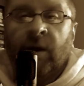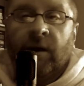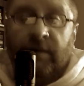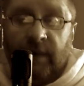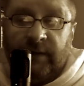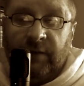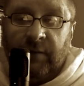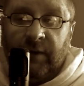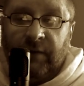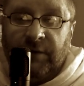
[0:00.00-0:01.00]
Thanks,
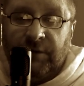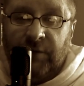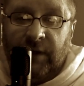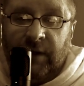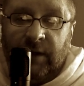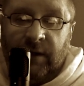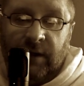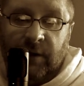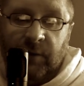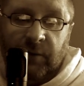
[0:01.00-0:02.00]
everybody, for tuning in.
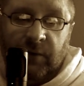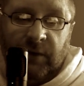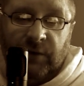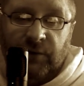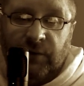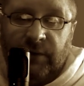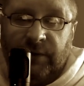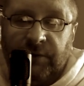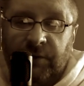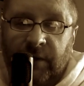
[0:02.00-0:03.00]
I hope you really enjoyed the
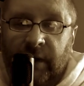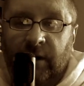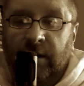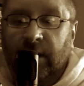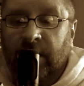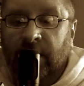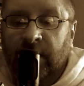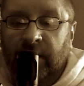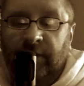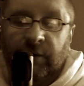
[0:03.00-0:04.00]
story.
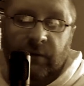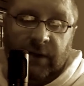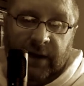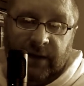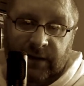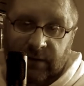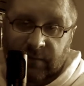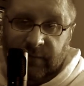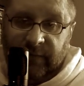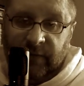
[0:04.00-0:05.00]
If you liked it,
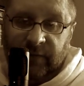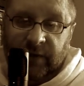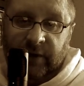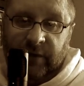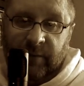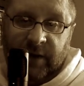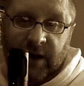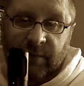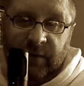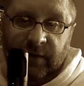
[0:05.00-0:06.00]
feel free to grab a
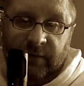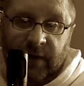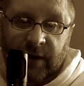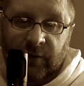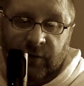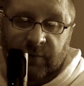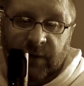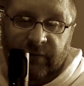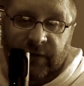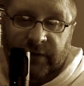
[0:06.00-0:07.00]
copy of either one of
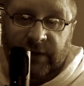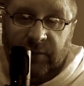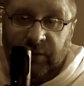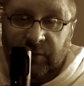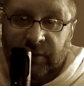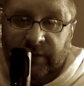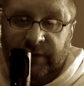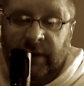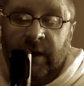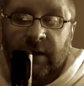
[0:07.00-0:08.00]
my first couple of
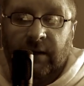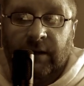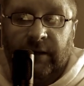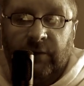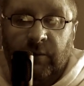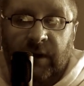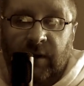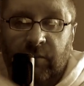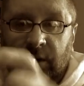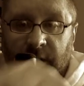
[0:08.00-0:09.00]
books. Links will
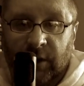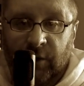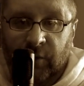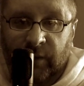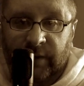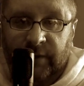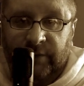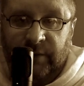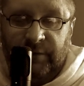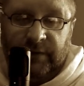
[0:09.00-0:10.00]
be below in the
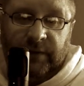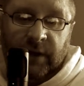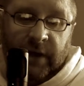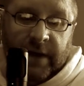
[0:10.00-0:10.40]
description.